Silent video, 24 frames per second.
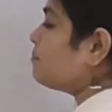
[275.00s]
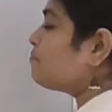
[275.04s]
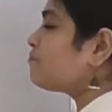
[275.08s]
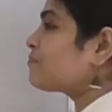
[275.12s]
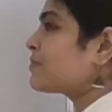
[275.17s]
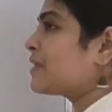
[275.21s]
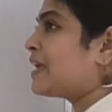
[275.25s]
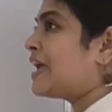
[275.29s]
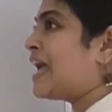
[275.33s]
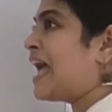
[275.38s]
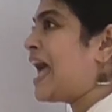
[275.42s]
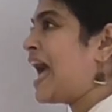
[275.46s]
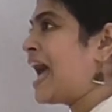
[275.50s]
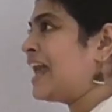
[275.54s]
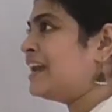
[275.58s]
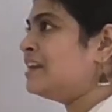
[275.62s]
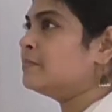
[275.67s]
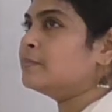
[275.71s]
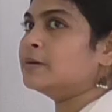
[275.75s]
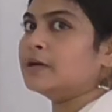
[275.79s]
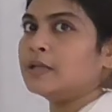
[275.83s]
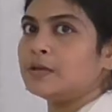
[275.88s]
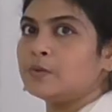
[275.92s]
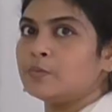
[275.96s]
a
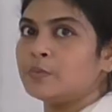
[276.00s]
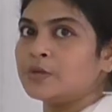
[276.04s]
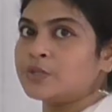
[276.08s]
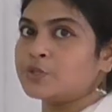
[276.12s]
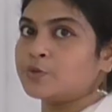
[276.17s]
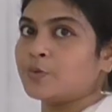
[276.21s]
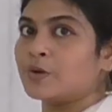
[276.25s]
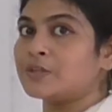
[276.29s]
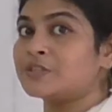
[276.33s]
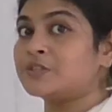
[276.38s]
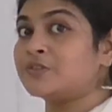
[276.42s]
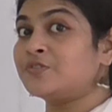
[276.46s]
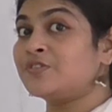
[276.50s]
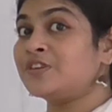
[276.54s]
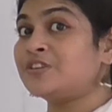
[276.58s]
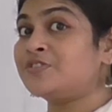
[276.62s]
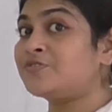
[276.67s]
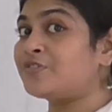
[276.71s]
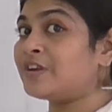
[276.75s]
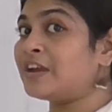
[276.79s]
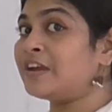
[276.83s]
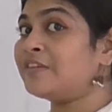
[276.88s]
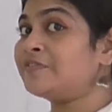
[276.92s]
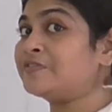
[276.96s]
animal which was
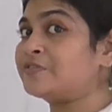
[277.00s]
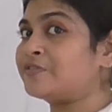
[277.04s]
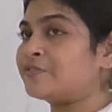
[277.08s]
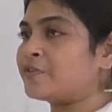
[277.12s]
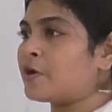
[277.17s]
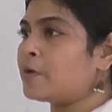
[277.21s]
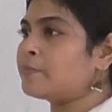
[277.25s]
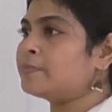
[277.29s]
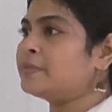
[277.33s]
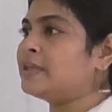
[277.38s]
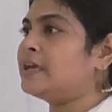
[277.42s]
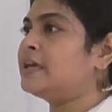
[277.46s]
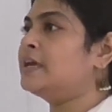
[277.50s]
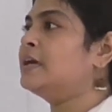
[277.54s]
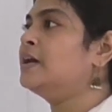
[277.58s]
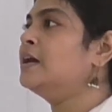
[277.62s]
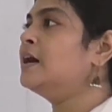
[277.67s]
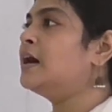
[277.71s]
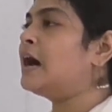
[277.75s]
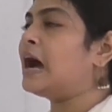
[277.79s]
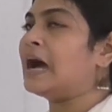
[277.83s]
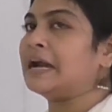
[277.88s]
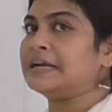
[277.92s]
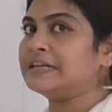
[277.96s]
retrieved from the
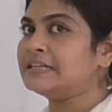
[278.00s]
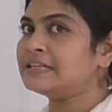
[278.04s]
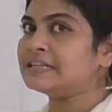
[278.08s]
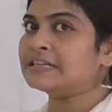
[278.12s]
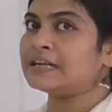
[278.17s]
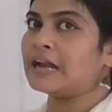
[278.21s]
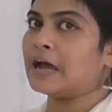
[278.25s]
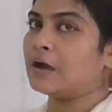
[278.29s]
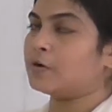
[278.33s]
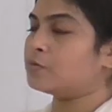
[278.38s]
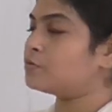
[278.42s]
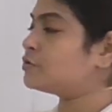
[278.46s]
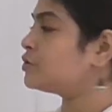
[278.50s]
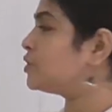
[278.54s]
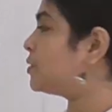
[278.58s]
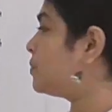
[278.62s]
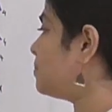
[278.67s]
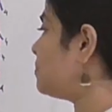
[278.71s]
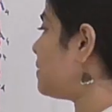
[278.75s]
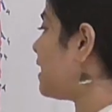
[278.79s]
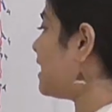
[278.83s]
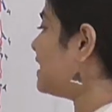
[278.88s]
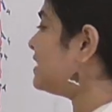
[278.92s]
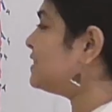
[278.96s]
underground
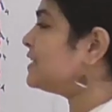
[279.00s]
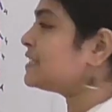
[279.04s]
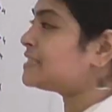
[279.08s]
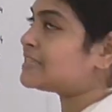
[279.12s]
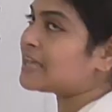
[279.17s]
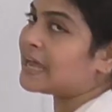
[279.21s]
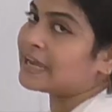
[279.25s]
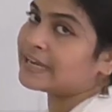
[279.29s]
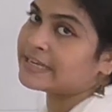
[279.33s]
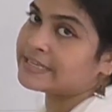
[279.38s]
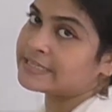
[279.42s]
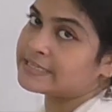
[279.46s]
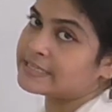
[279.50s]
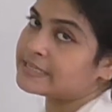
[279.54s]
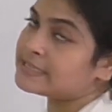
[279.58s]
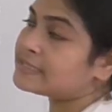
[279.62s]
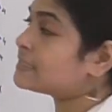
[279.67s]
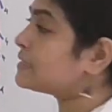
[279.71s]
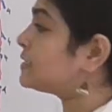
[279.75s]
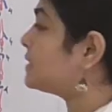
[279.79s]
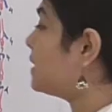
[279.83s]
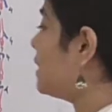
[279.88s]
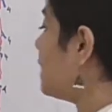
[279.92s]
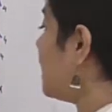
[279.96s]
by the
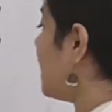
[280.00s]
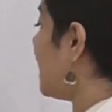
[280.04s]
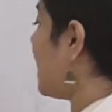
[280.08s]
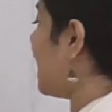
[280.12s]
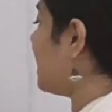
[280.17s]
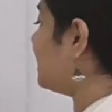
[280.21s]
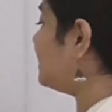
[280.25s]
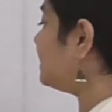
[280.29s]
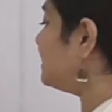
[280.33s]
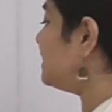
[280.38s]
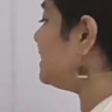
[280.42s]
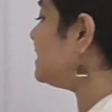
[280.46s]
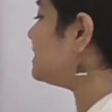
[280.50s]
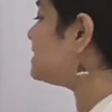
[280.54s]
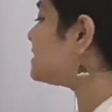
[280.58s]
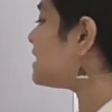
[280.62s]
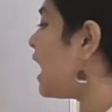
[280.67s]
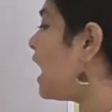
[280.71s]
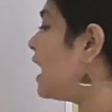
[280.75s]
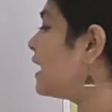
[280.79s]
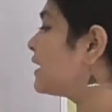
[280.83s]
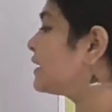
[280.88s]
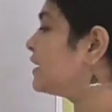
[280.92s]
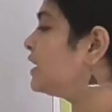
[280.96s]
scientists, and these
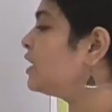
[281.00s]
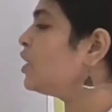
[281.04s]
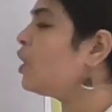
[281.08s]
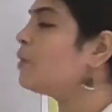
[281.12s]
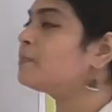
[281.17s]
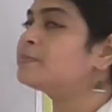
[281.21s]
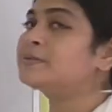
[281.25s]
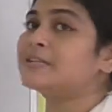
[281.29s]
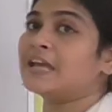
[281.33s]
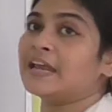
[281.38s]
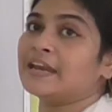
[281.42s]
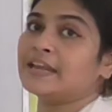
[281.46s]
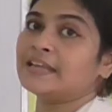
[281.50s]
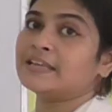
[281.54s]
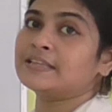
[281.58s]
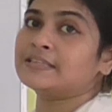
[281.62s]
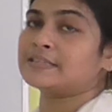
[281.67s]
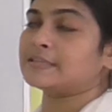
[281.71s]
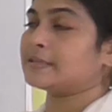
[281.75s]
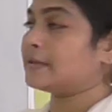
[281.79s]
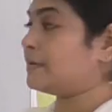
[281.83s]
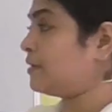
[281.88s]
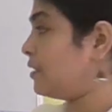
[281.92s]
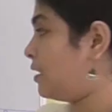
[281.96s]

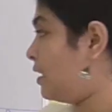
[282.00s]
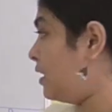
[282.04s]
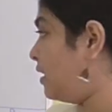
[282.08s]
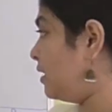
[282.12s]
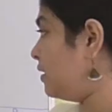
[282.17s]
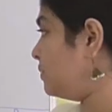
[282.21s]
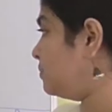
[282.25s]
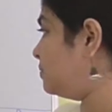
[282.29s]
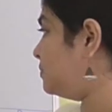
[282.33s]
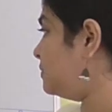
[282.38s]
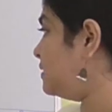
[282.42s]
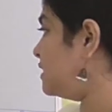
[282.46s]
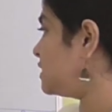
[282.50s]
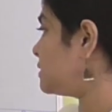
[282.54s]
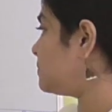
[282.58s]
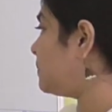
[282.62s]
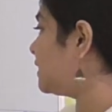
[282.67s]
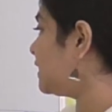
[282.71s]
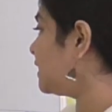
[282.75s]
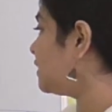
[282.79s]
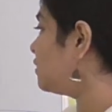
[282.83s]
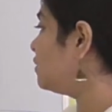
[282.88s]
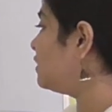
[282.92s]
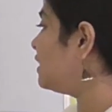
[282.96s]
Archaeopteryx, this
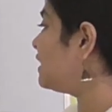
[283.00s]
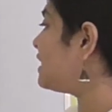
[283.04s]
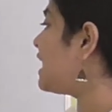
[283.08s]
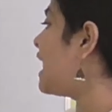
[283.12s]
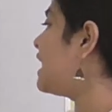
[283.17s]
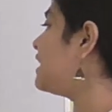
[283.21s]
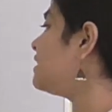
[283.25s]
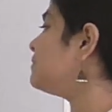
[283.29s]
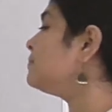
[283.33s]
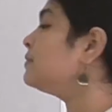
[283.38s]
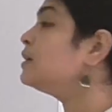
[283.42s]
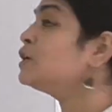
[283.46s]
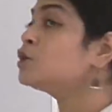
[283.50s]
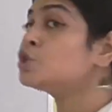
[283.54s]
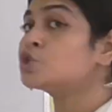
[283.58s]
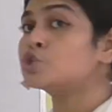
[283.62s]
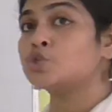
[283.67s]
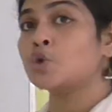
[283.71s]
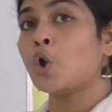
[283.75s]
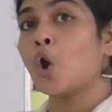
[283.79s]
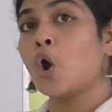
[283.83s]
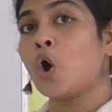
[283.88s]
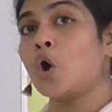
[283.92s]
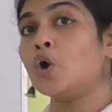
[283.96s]
particular animal
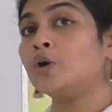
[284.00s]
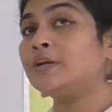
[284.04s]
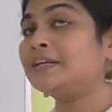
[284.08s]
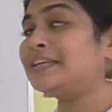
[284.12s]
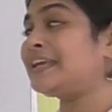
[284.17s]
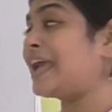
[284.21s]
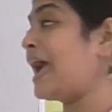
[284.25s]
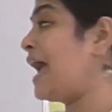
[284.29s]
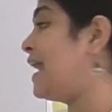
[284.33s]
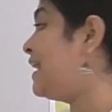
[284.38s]
showed